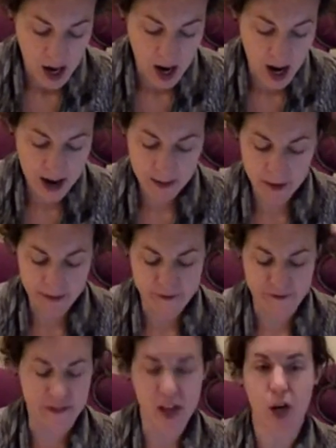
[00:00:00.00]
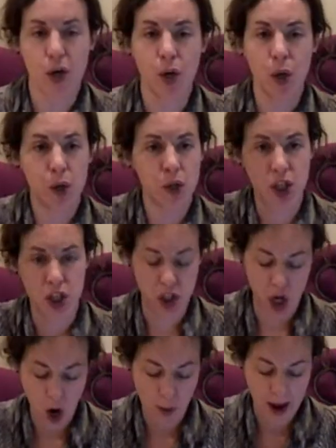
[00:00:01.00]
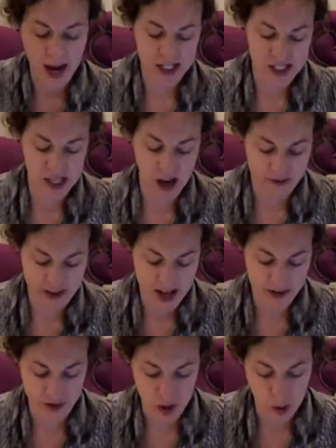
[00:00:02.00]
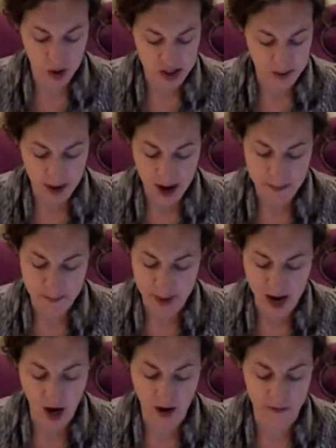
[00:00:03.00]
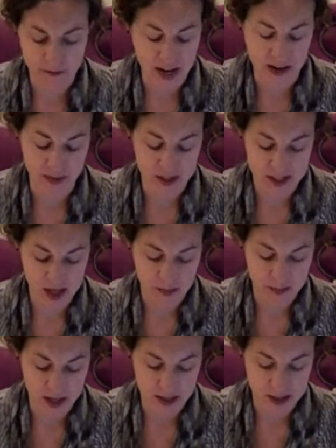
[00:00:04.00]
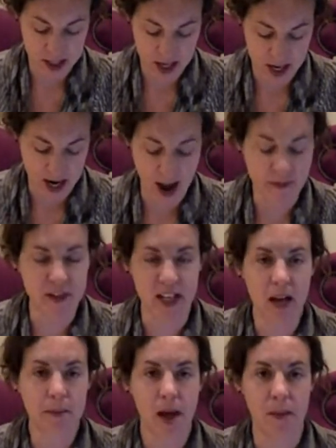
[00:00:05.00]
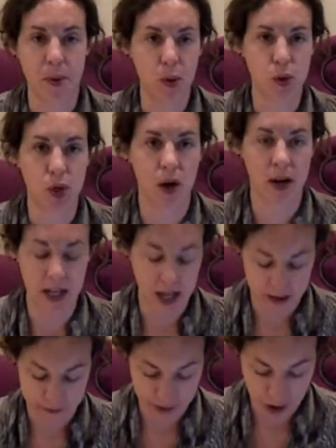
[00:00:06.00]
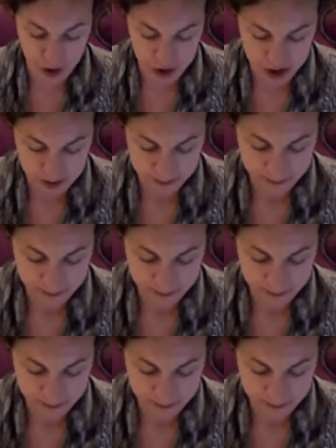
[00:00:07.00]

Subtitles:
I refuse to show myself out of doors in my bare feet, the centipede said. I have to get my boots on again first.